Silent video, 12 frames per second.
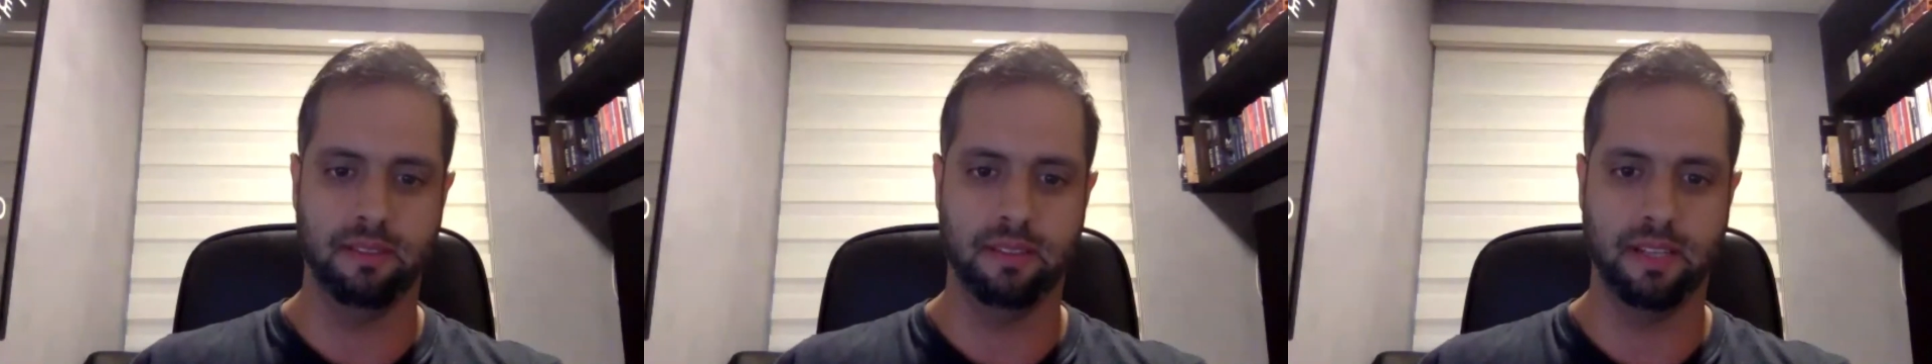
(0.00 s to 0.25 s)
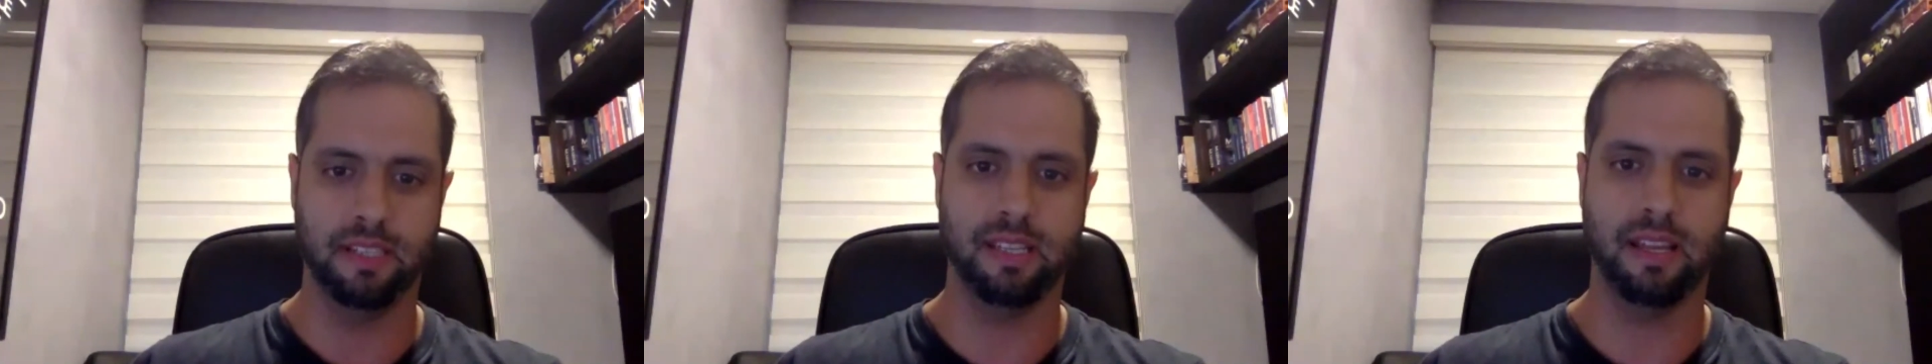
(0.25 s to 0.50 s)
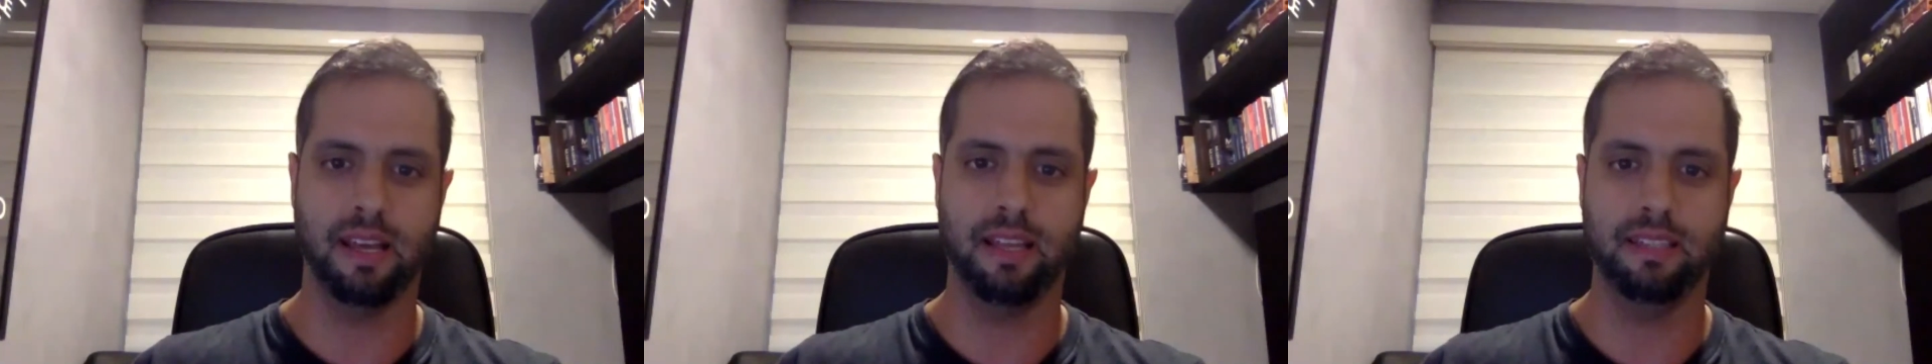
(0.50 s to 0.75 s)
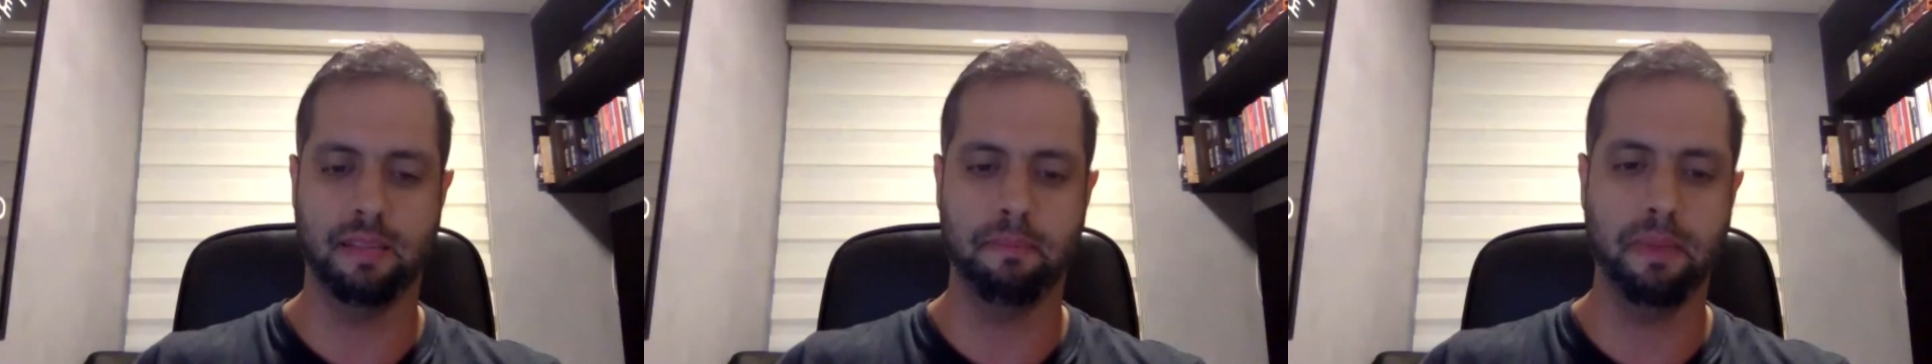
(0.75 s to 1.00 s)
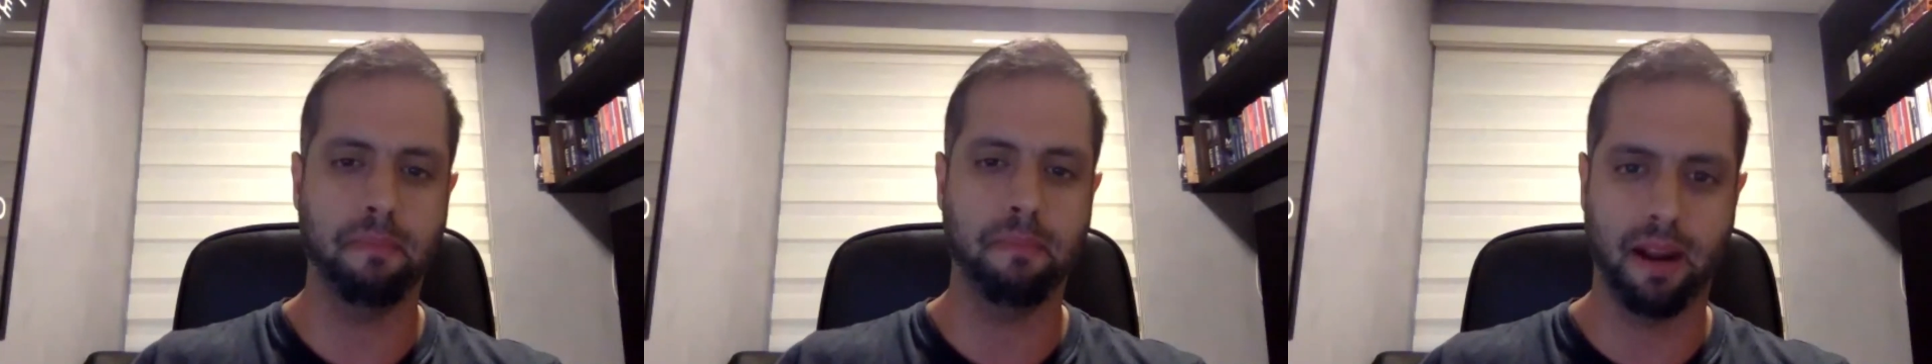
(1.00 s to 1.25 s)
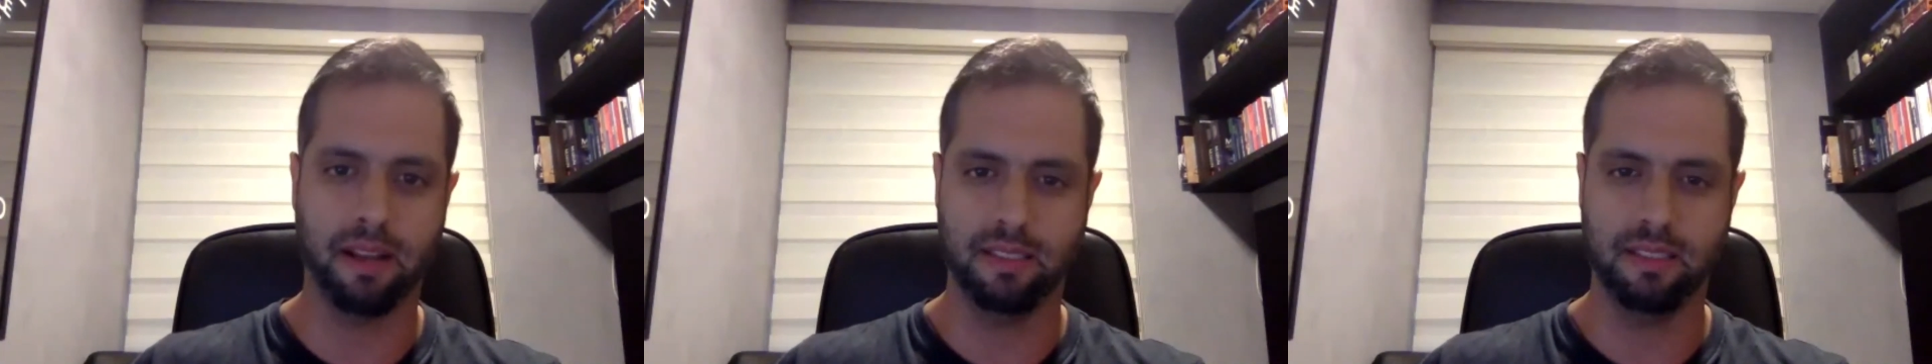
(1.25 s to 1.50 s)
It's a big
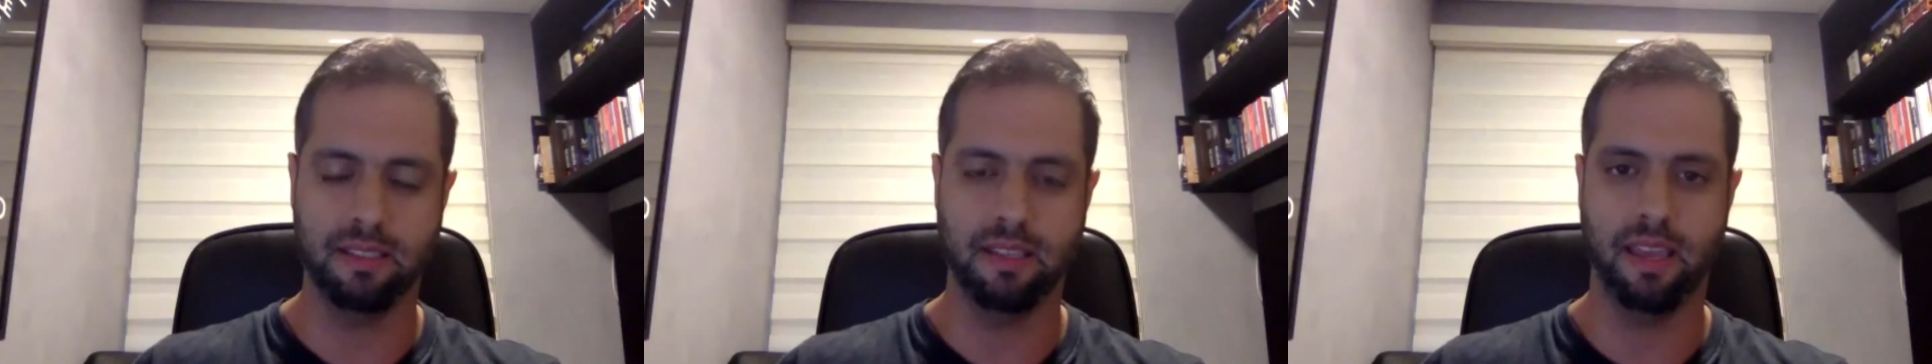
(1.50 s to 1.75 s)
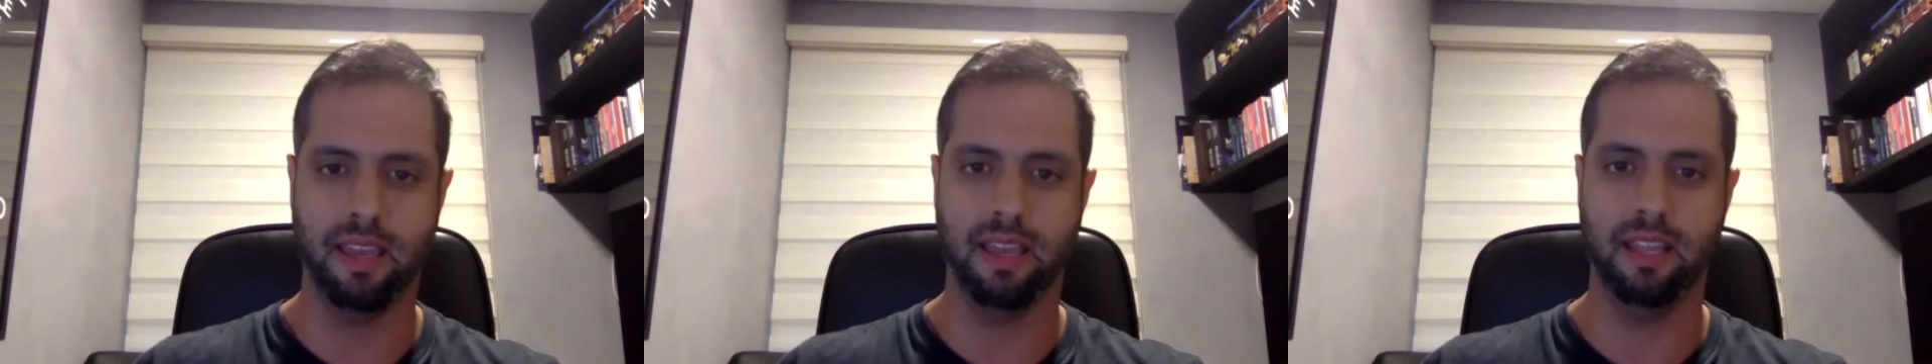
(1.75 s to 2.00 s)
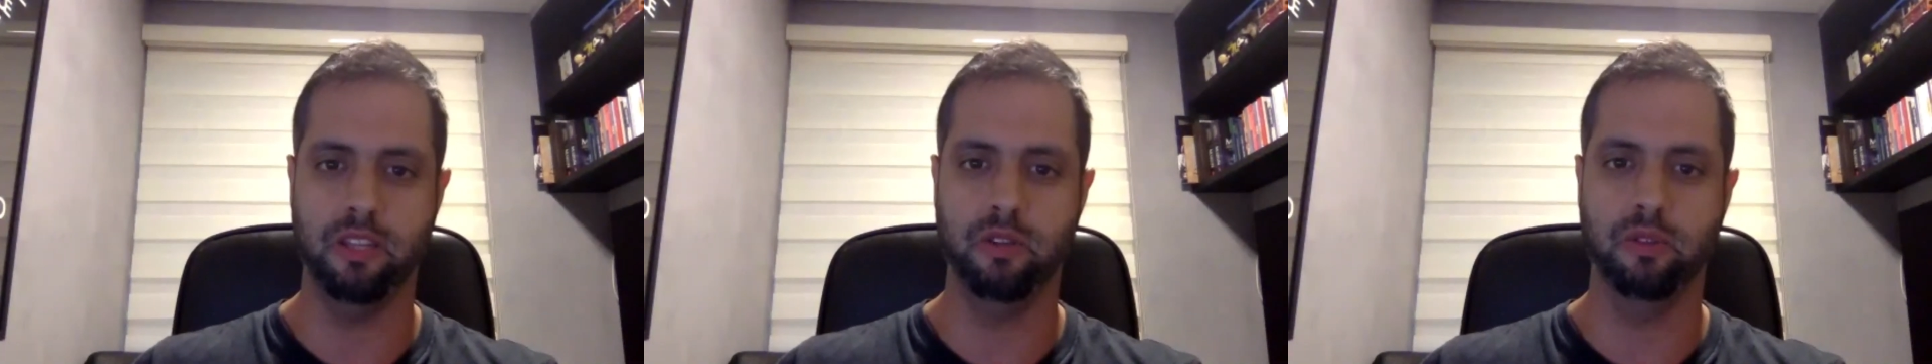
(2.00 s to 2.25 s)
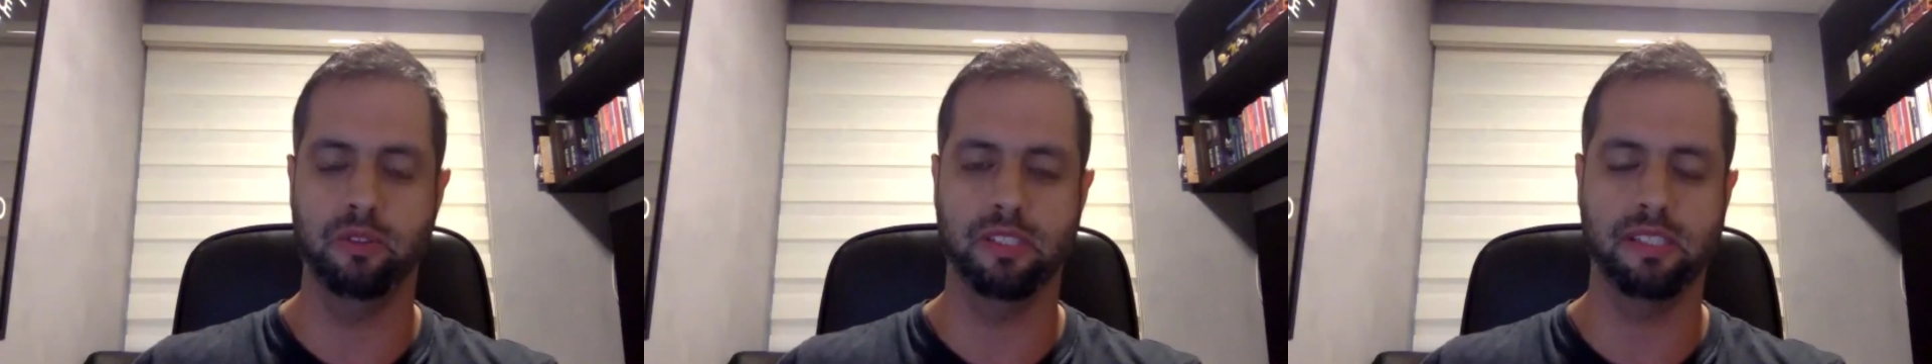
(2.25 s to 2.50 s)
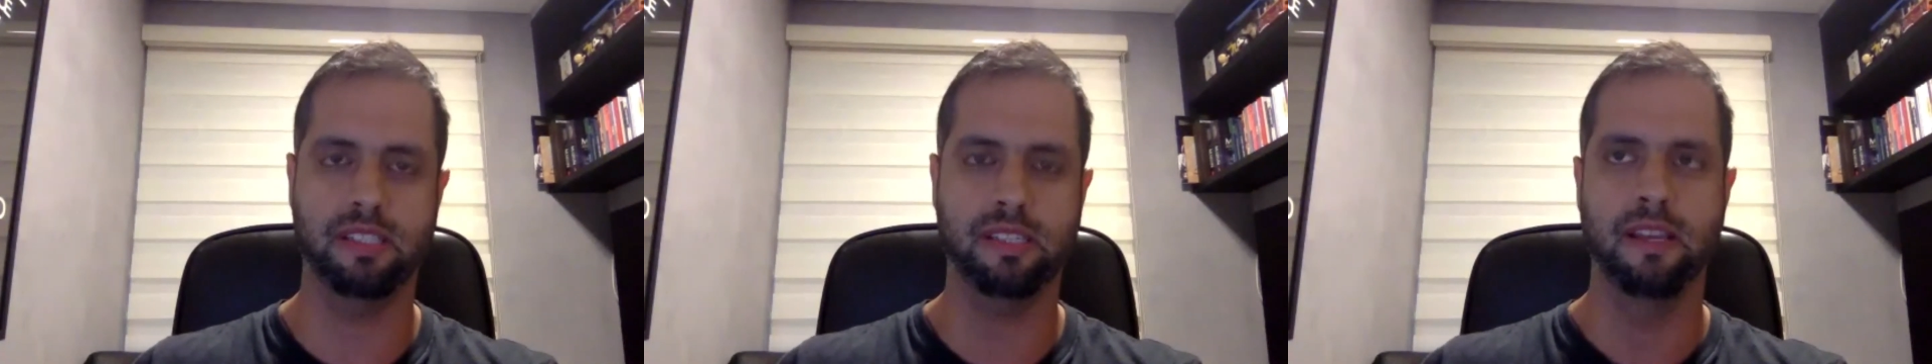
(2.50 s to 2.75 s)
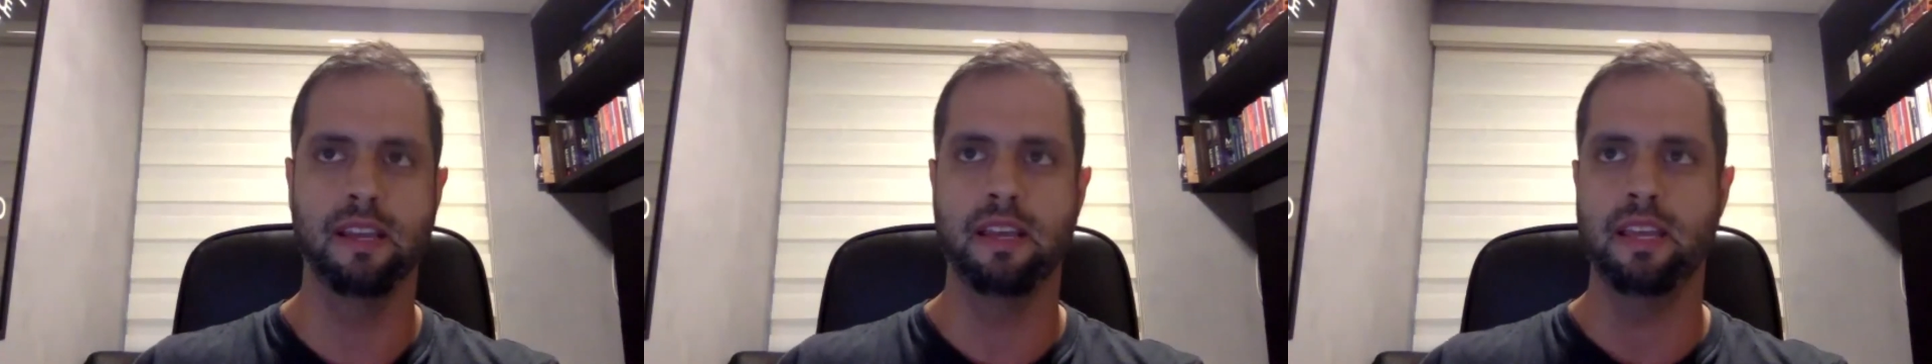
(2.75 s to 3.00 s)
market, and you just